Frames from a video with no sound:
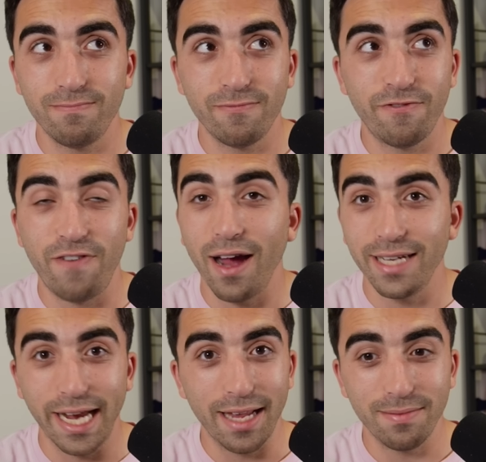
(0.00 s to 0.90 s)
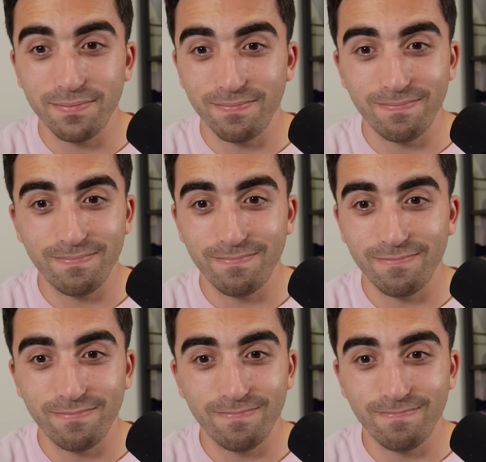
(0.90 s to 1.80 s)
finding it.
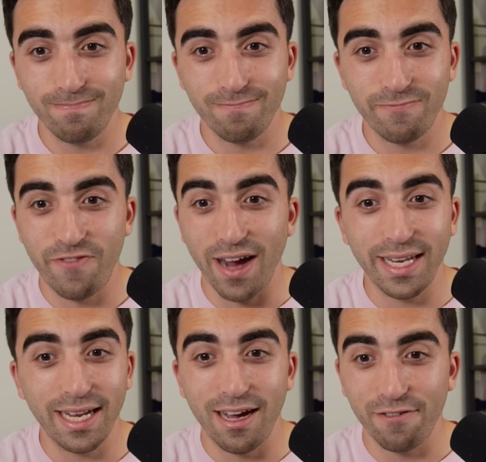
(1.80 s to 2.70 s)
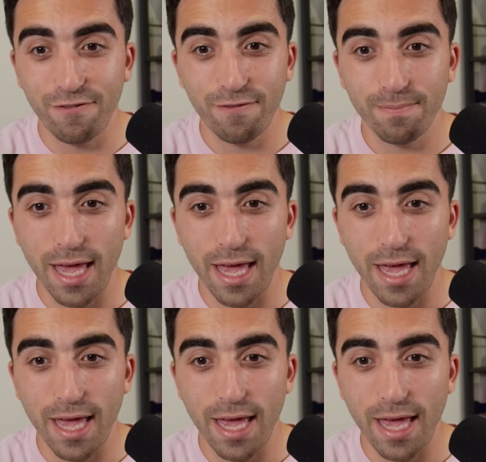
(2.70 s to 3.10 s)
Finding enough.